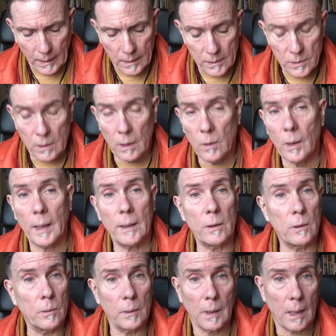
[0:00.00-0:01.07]
So I
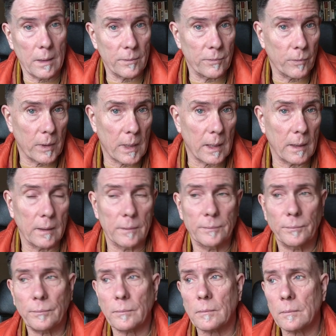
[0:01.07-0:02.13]
do a lot of reading,
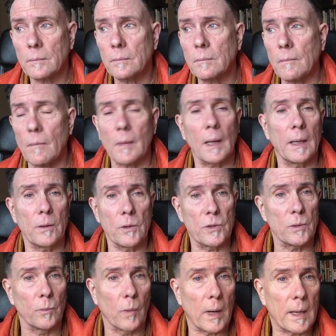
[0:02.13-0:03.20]
I do
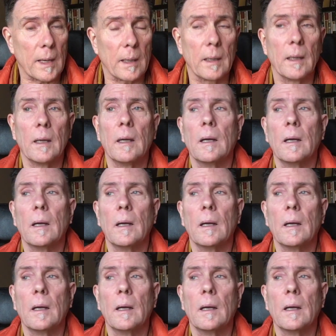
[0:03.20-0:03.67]
some writing,